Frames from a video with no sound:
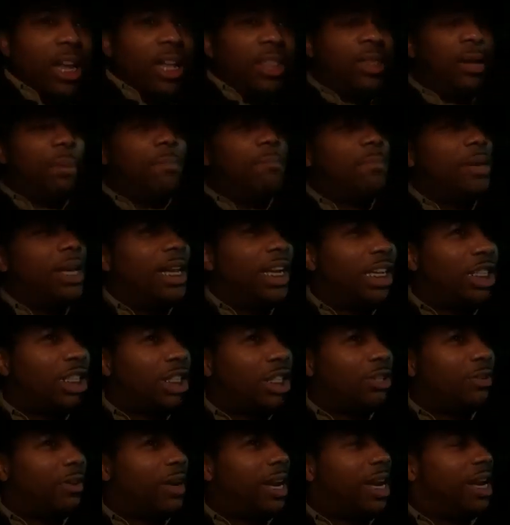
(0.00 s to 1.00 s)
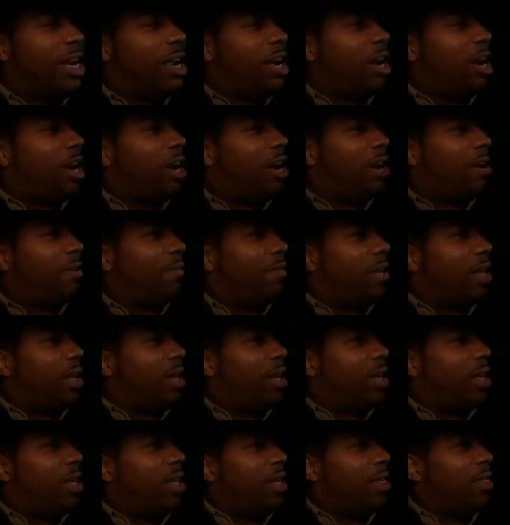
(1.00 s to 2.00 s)
the ministry of
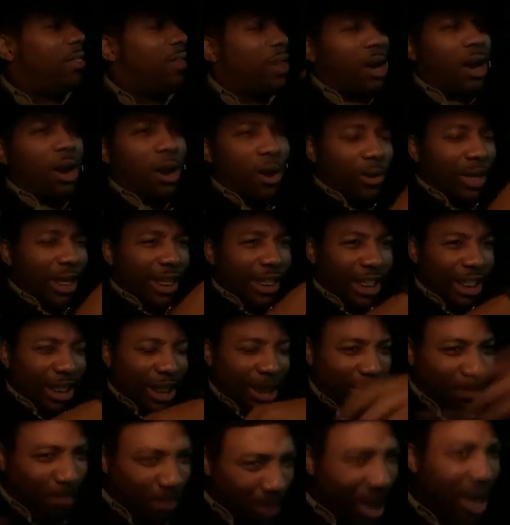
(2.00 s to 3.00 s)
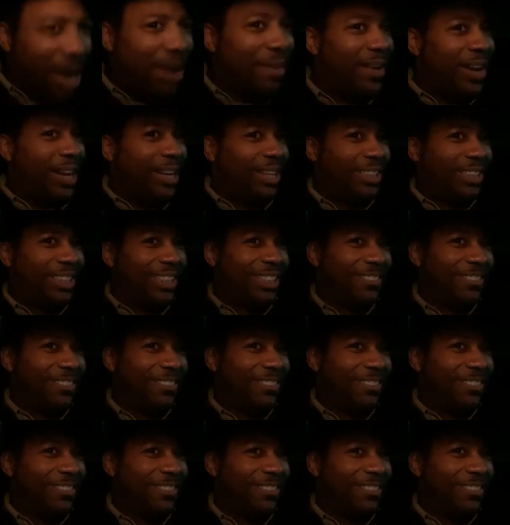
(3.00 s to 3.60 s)
the Holy Spirit